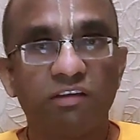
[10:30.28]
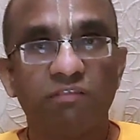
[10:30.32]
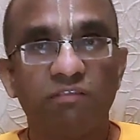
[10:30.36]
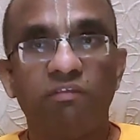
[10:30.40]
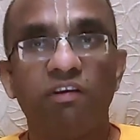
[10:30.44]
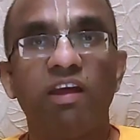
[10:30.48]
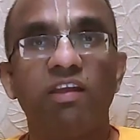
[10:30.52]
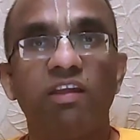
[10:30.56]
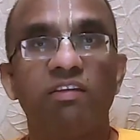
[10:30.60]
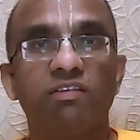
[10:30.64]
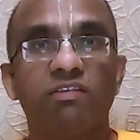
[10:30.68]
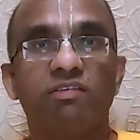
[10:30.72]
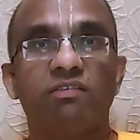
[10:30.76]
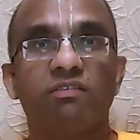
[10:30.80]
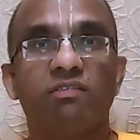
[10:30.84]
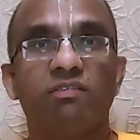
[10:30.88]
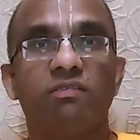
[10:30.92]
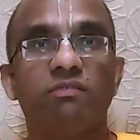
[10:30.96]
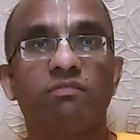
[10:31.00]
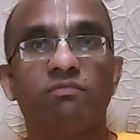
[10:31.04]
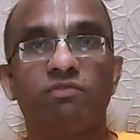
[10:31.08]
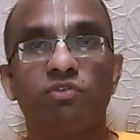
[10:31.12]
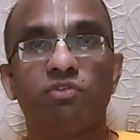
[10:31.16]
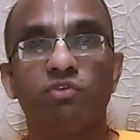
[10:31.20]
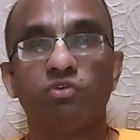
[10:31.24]
where
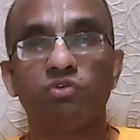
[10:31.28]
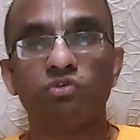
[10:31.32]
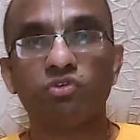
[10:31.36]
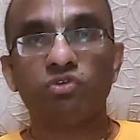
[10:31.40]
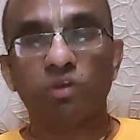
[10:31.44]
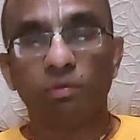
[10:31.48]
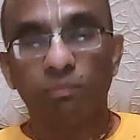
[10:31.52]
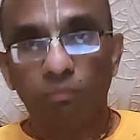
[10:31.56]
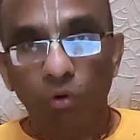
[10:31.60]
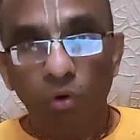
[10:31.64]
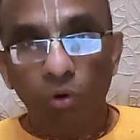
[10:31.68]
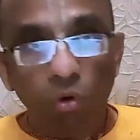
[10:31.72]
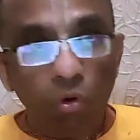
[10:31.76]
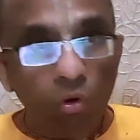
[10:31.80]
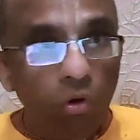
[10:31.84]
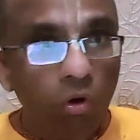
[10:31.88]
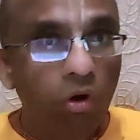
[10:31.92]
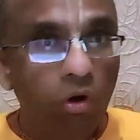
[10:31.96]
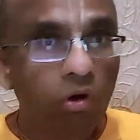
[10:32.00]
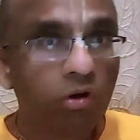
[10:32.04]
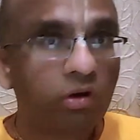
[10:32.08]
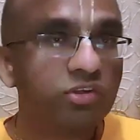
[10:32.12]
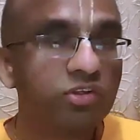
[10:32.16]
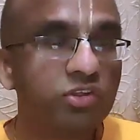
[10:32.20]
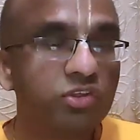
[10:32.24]
you use a
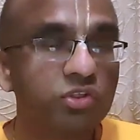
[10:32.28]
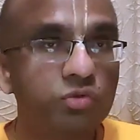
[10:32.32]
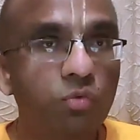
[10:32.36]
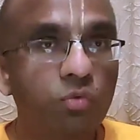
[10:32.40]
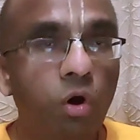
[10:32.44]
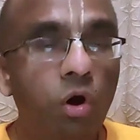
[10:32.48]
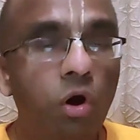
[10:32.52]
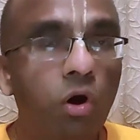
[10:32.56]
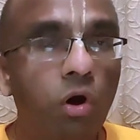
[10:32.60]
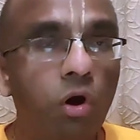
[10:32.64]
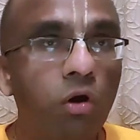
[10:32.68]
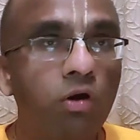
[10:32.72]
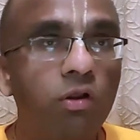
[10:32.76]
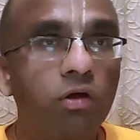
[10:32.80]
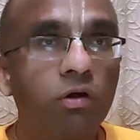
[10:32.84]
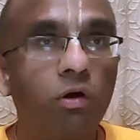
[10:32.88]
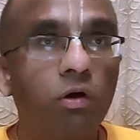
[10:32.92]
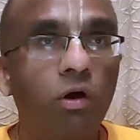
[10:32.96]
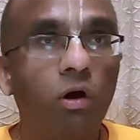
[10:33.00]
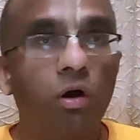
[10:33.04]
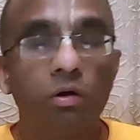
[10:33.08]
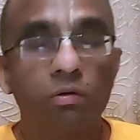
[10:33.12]
bow or a sword,